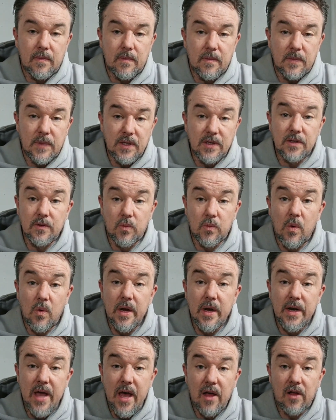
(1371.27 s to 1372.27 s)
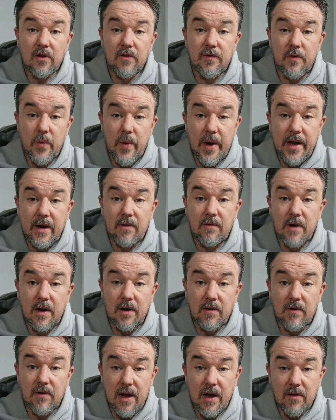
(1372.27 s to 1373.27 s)
this is one hell of a way to run
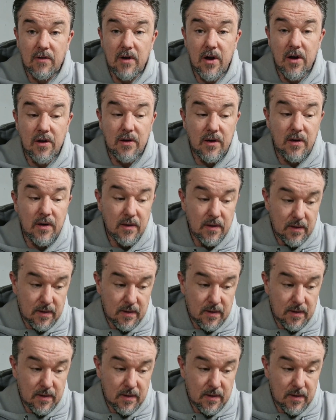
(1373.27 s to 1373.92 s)
a railroad.